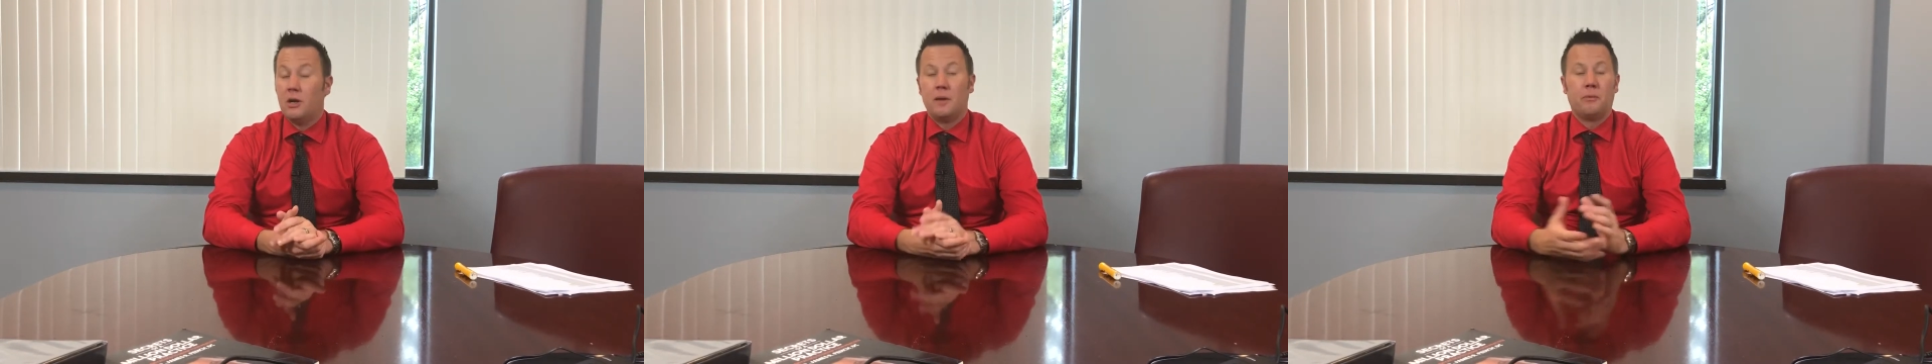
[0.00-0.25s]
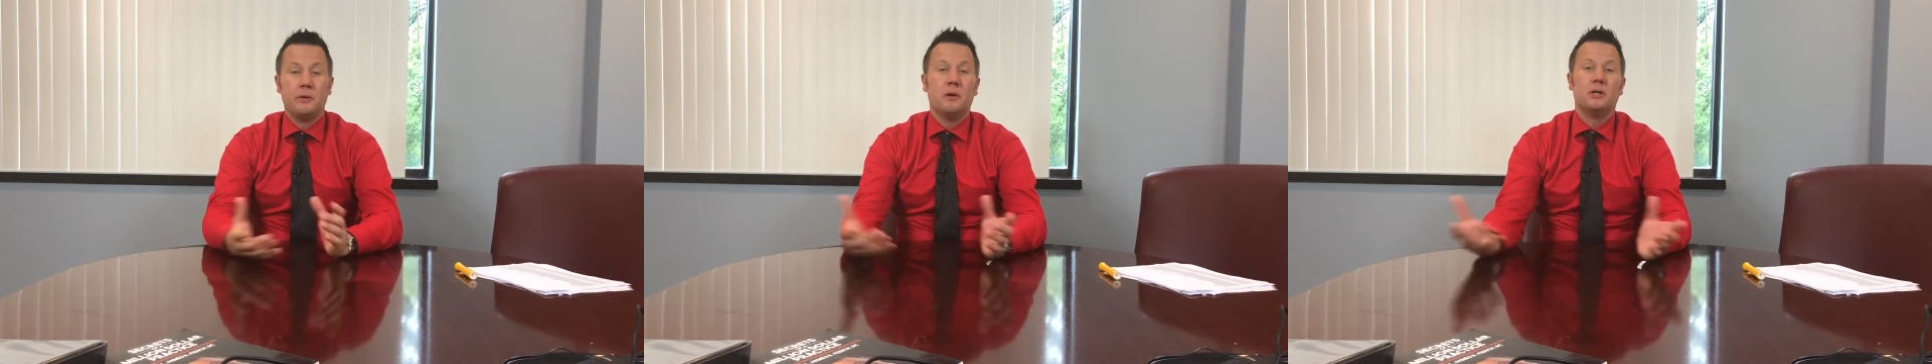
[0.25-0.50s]

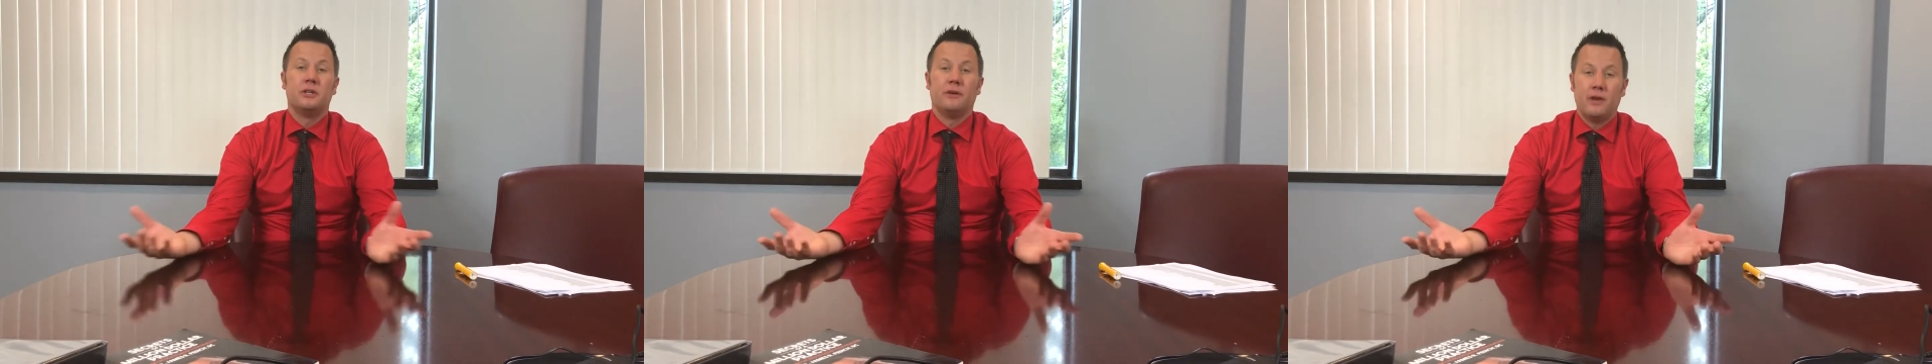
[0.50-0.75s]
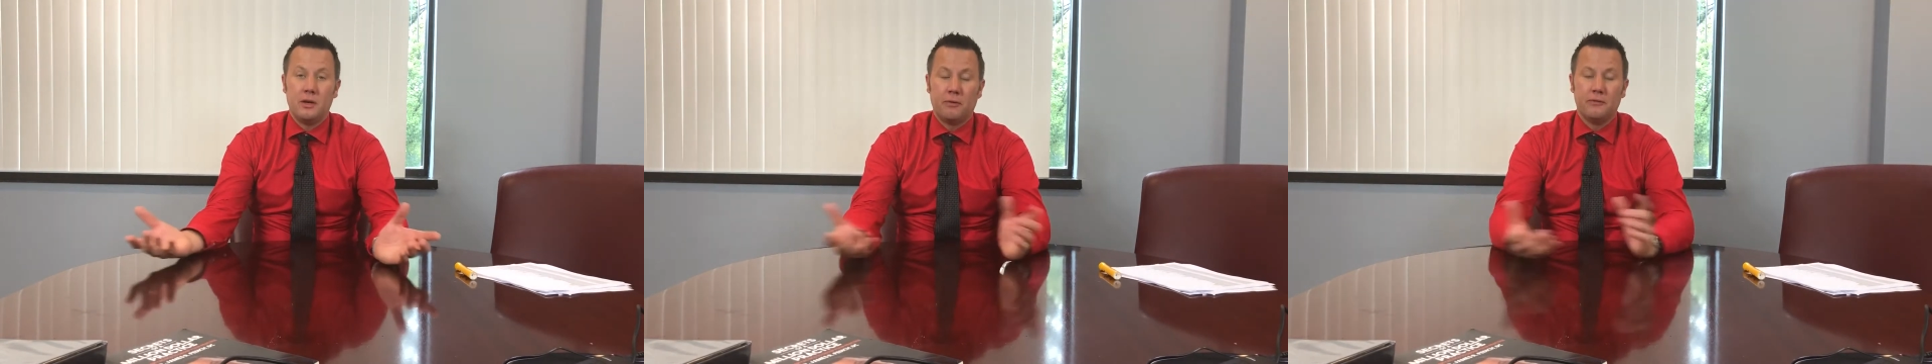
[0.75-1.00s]
not pretty much, they
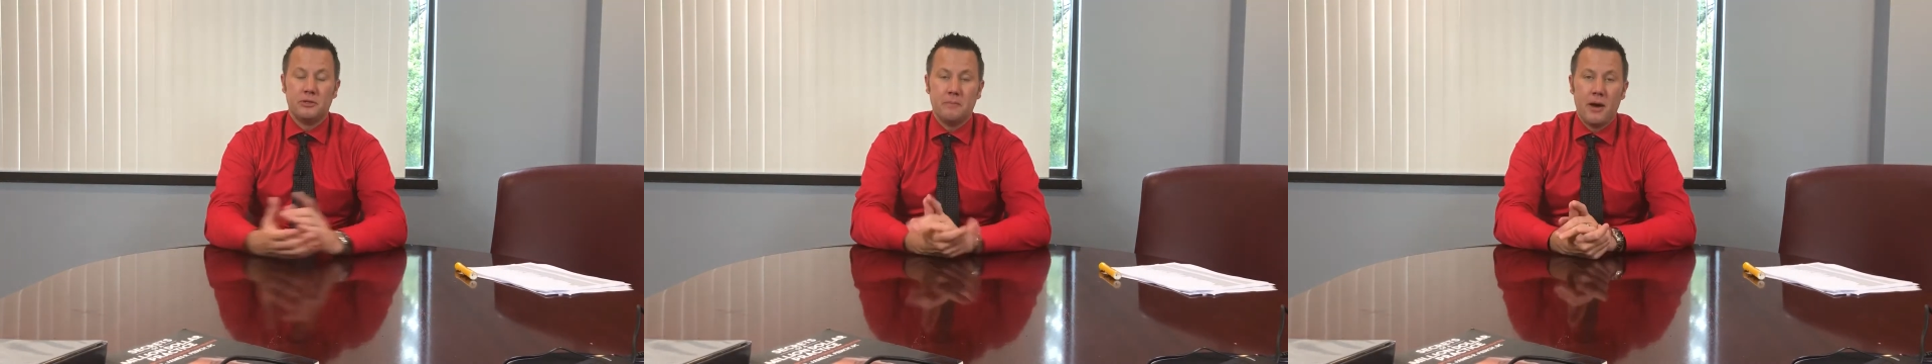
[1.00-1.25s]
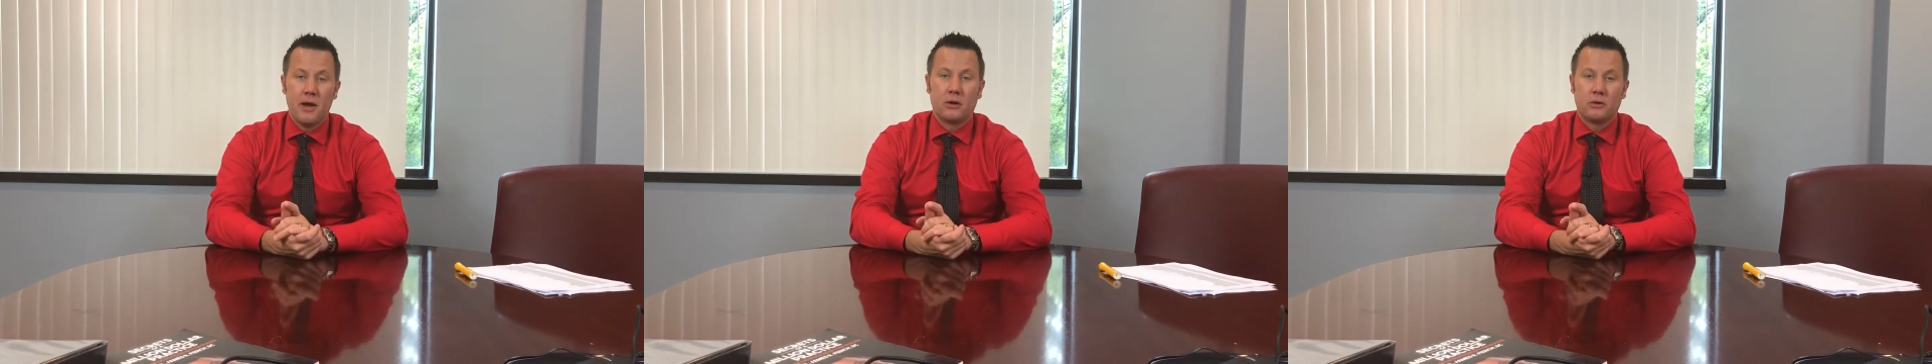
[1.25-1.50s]
have any privilege a
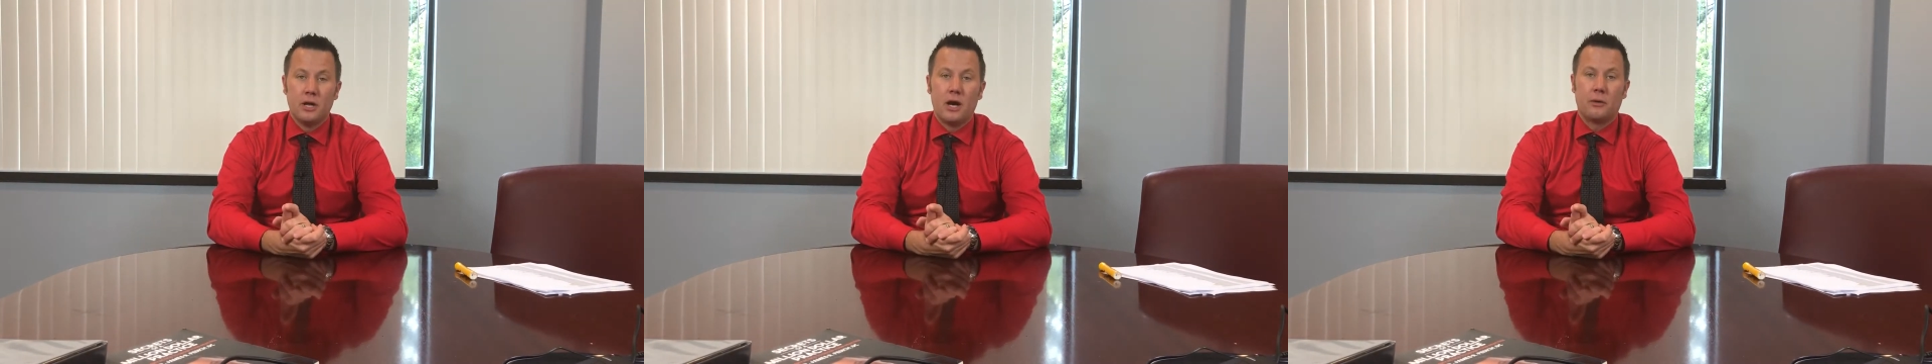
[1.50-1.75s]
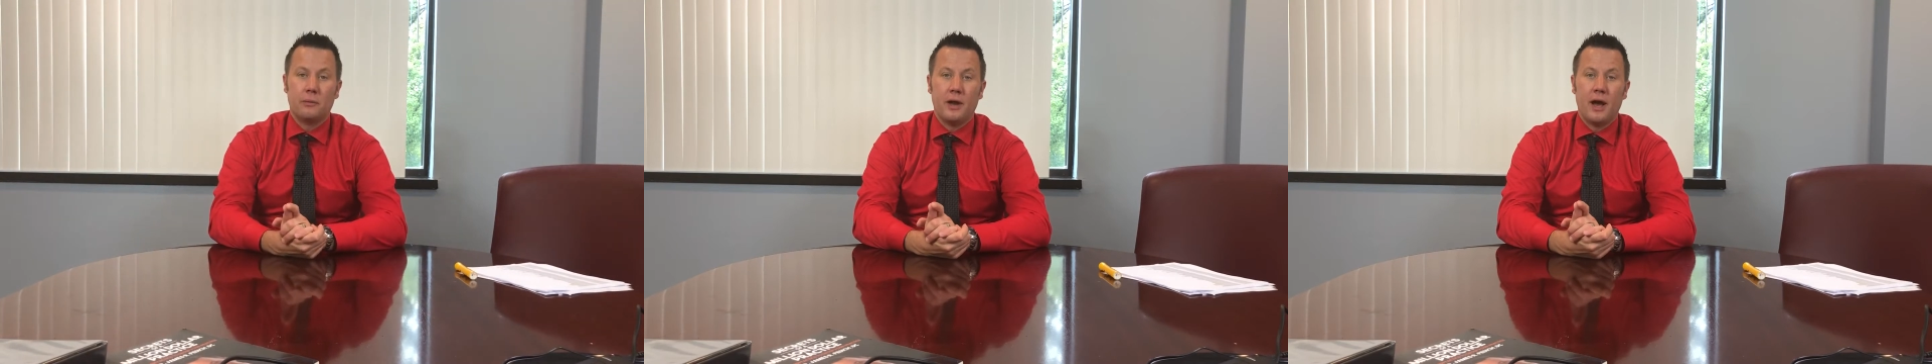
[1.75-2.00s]
medical
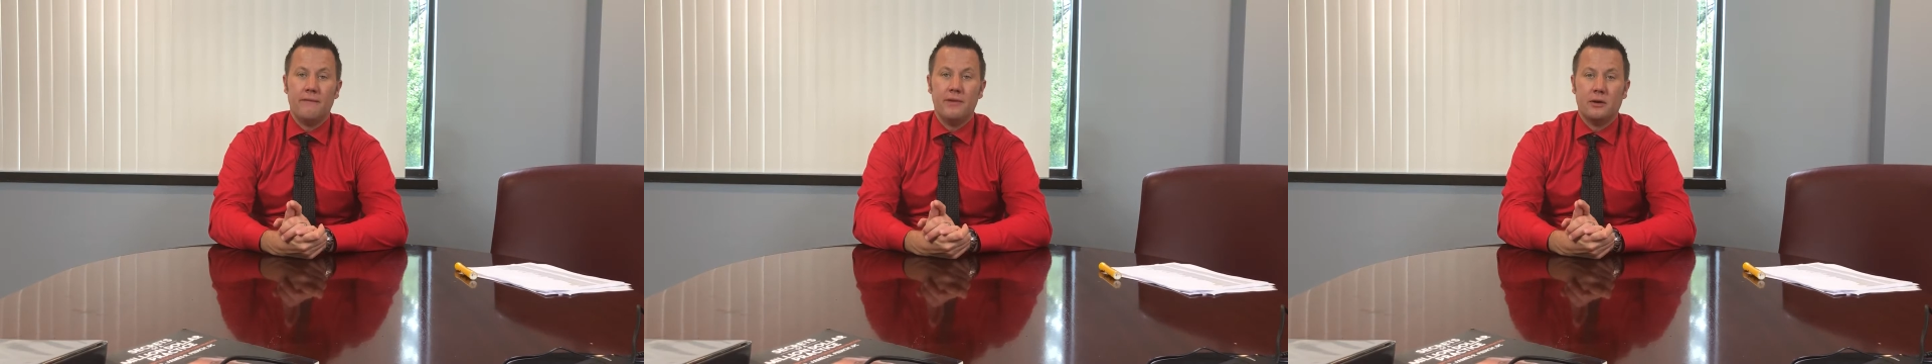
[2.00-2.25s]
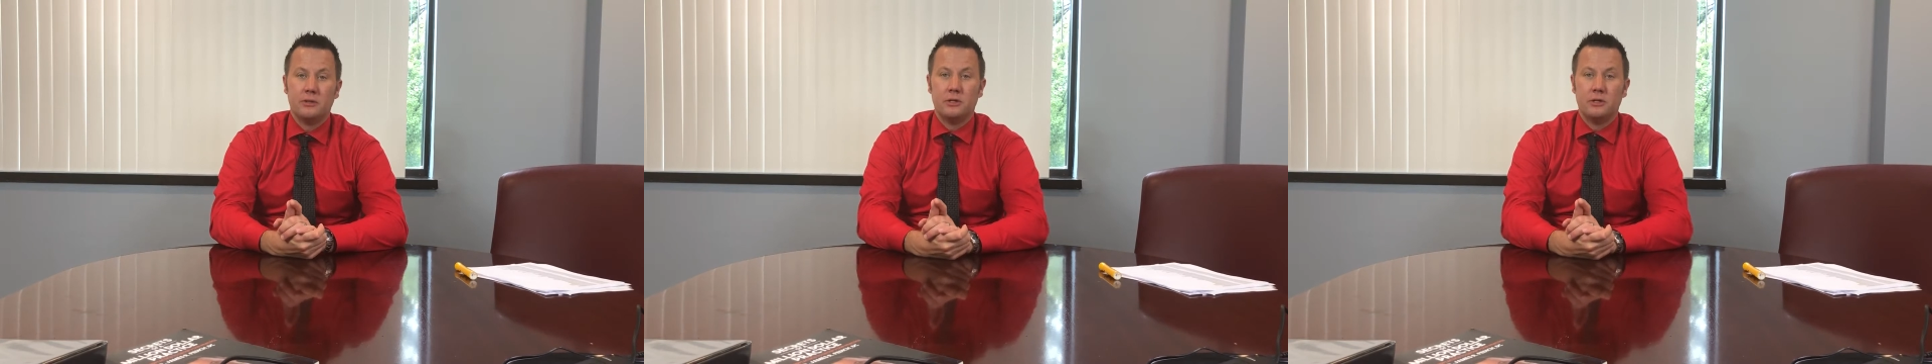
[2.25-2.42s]
doc would have now.